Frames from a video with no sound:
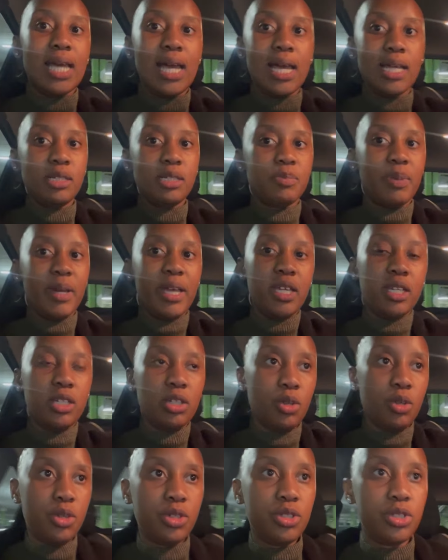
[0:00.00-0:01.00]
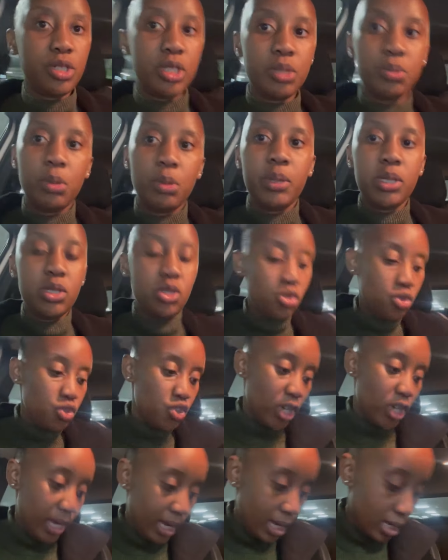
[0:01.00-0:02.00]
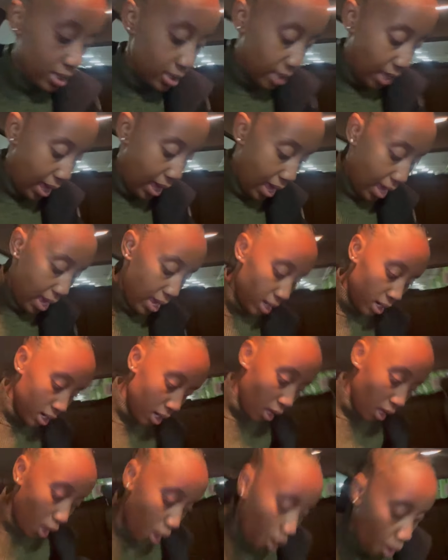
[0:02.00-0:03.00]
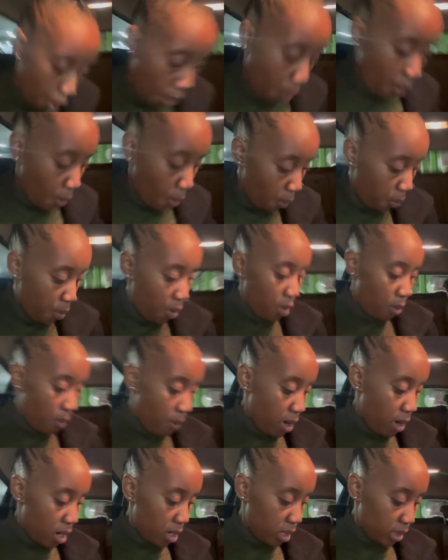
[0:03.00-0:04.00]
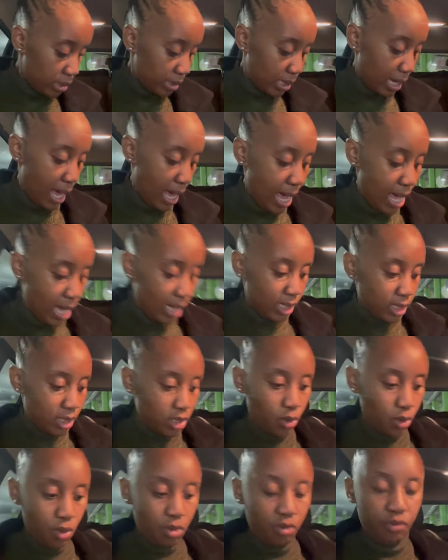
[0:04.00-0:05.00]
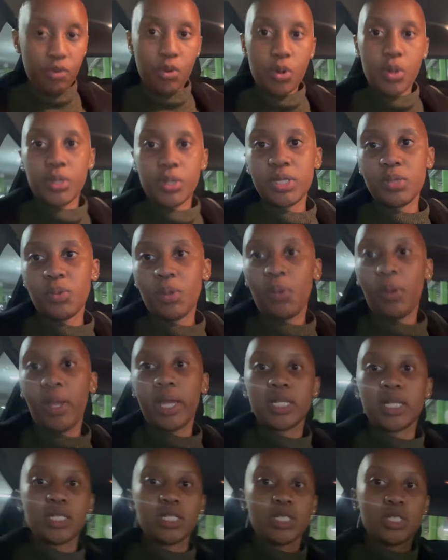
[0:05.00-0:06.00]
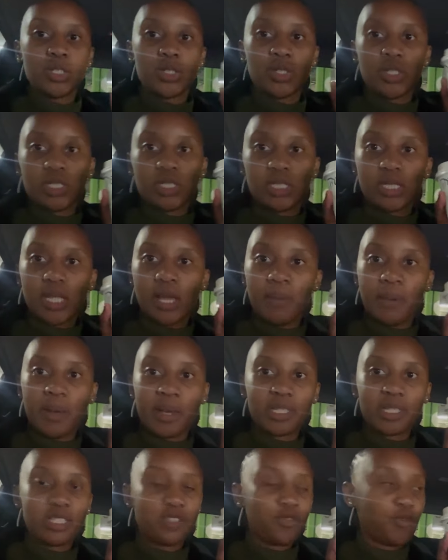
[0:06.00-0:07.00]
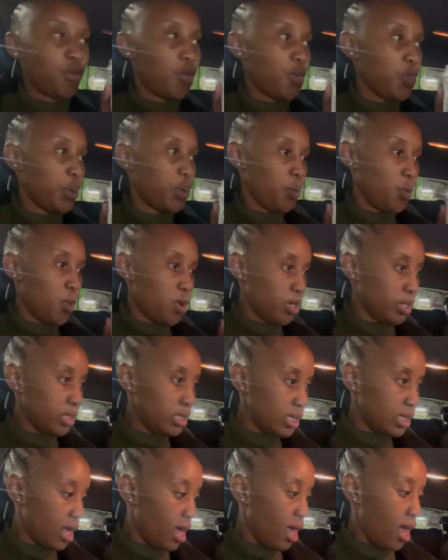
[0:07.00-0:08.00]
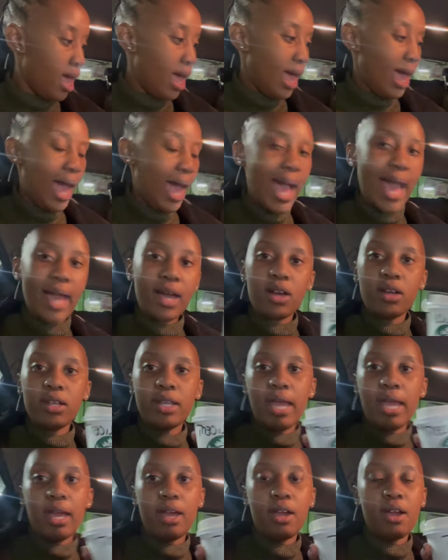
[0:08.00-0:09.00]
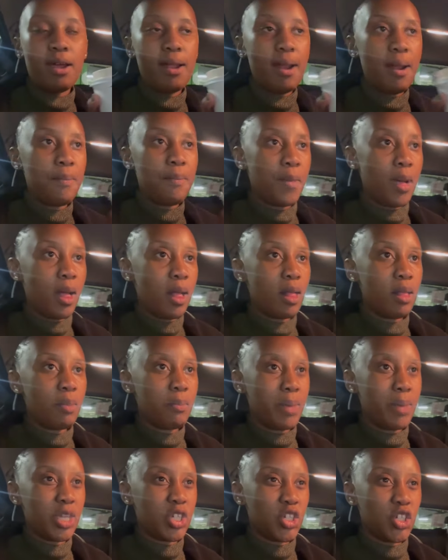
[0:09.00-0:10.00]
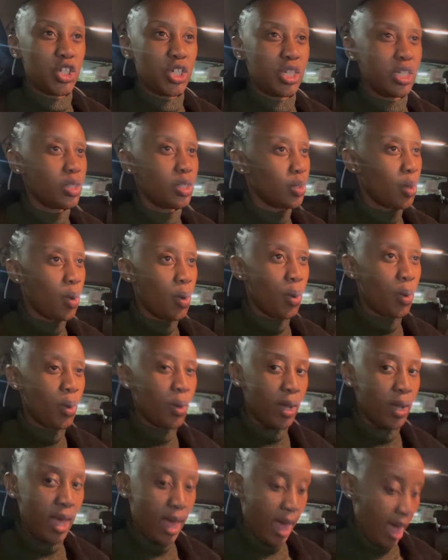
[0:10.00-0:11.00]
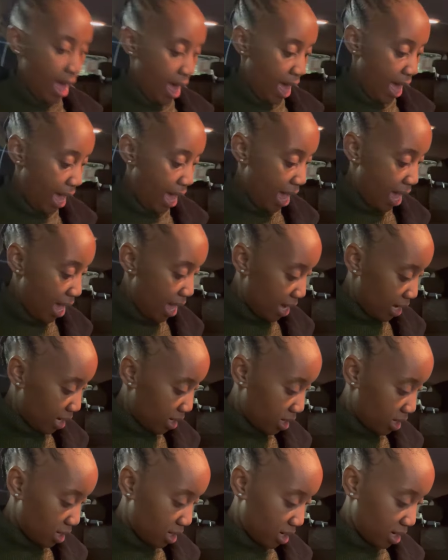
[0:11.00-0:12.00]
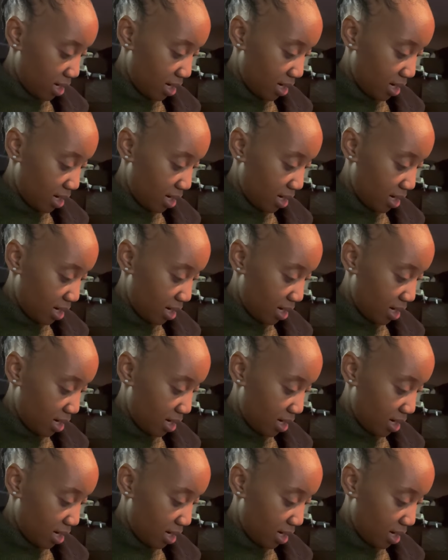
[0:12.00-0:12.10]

done buying groceries we went to checkers and woolworths and of course we went to starbucks for rewards i got a caramel macchiato and